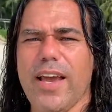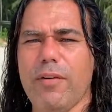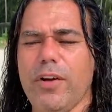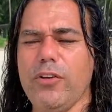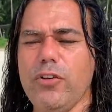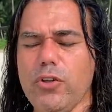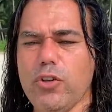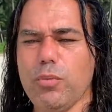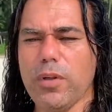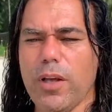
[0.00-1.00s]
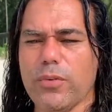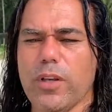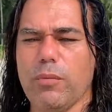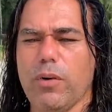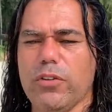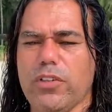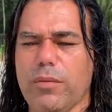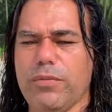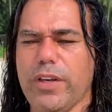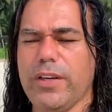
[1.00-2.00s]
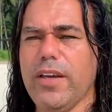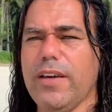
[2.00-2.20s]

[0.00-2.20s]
and when YouTube loves them something,